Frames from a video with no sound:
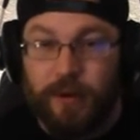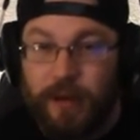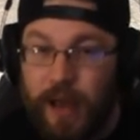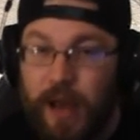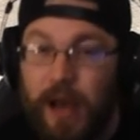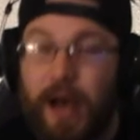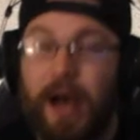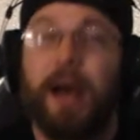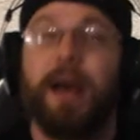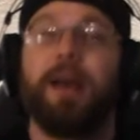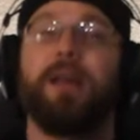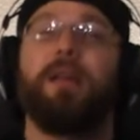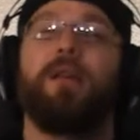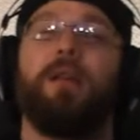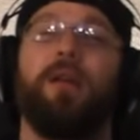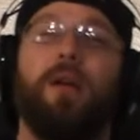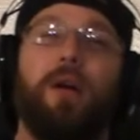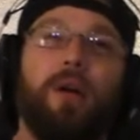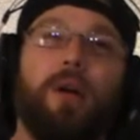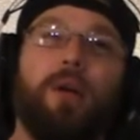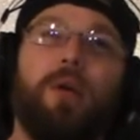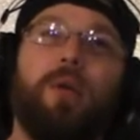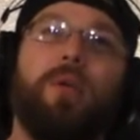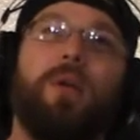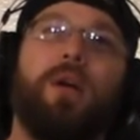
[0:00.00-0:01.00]
Now, I
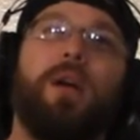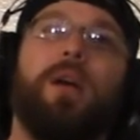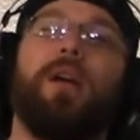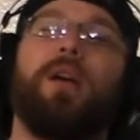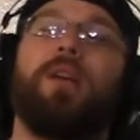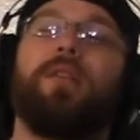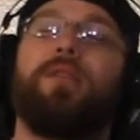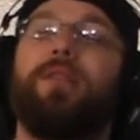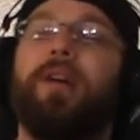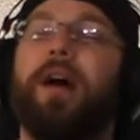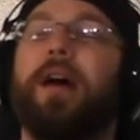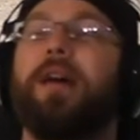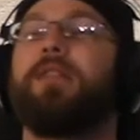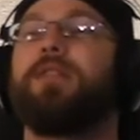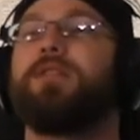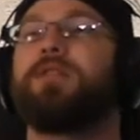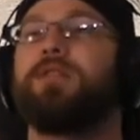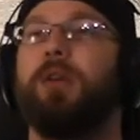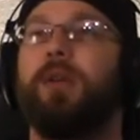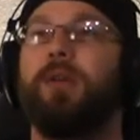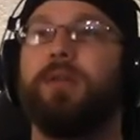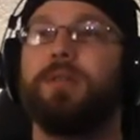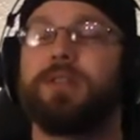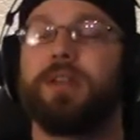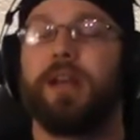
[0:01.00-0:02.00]
know fighters
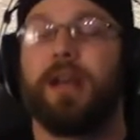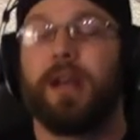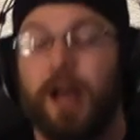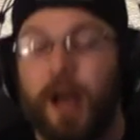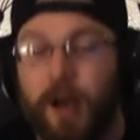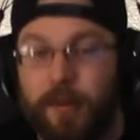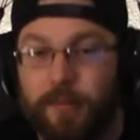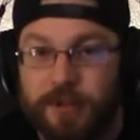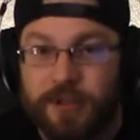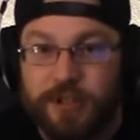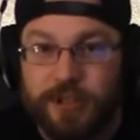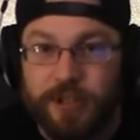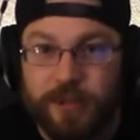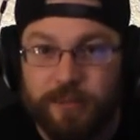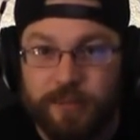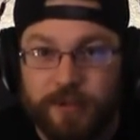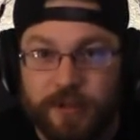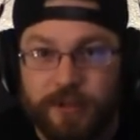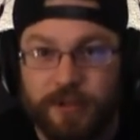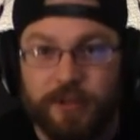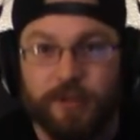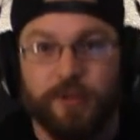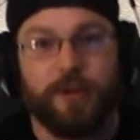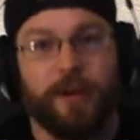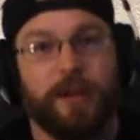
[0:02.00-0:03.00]
are always like, I'm going to sleep
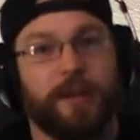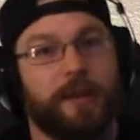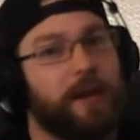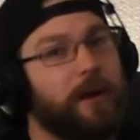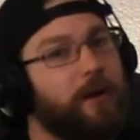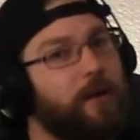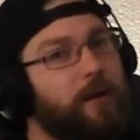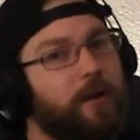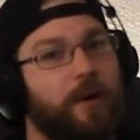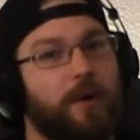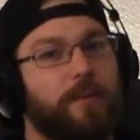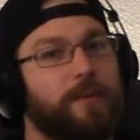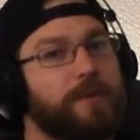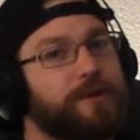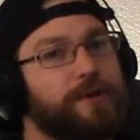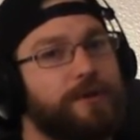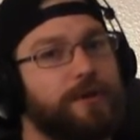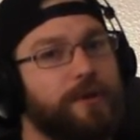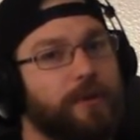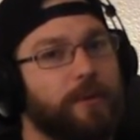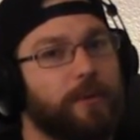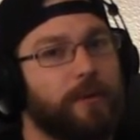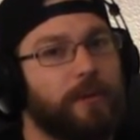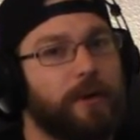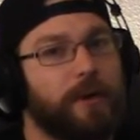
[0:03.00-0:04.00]
this dude, and they don't always
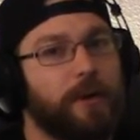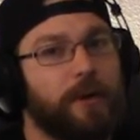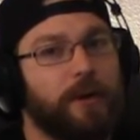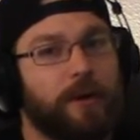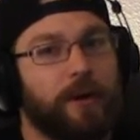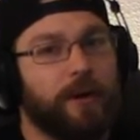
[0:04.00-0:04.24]
do.